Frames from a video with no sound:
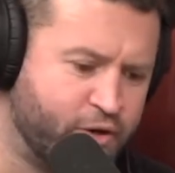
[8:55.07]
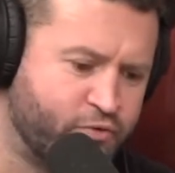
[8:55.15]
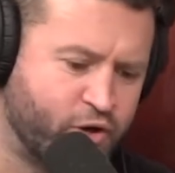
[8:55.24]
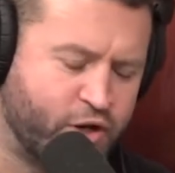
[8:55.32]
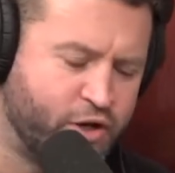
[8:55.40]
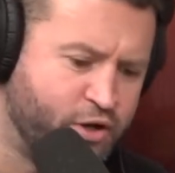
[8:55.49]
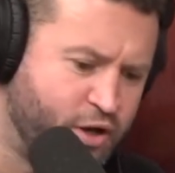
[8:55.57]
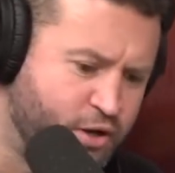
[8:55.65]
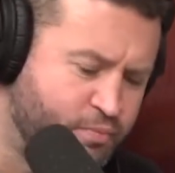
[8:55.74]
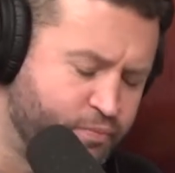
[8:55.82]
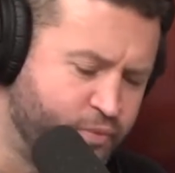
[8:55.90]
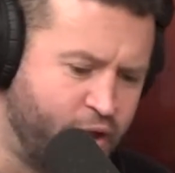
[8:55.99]
You've got
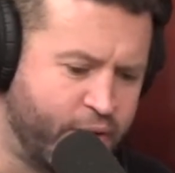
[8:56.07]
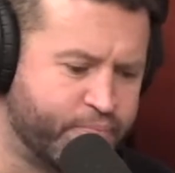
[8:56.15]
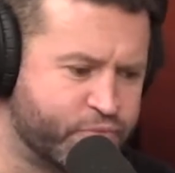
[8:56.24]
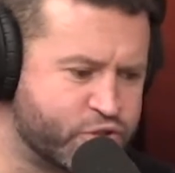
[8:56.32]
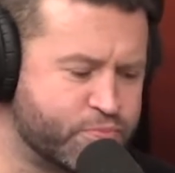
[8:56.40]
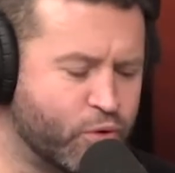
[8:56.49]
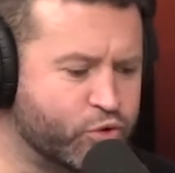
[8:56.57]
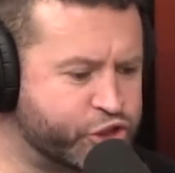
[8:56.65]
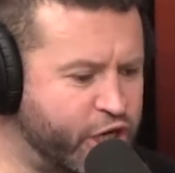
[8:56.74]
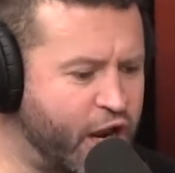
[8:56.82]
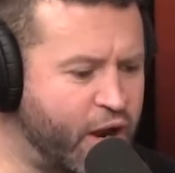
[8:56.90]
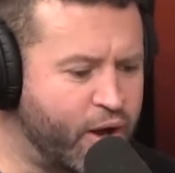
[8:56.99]
a small
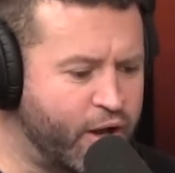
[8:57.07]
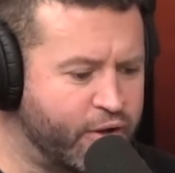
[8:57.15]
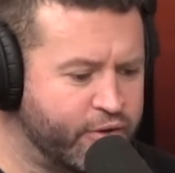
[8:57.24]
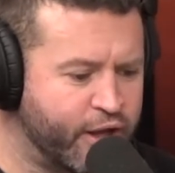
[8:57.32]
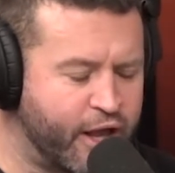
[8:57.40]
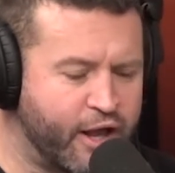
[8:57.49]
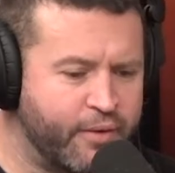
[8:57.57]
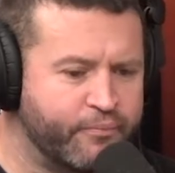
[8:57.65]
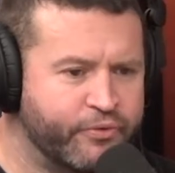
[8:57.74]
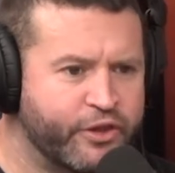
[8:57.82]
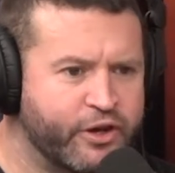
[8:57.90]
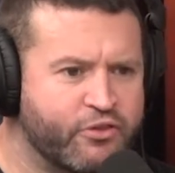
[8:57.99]
shower
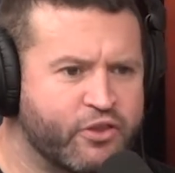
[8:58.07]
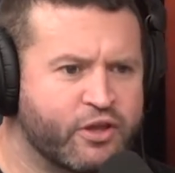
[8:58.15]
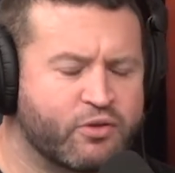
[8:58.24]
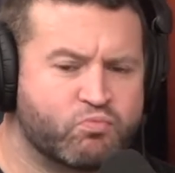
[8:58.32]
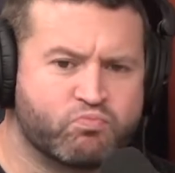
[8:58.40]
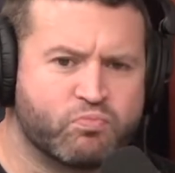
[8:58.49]
that I think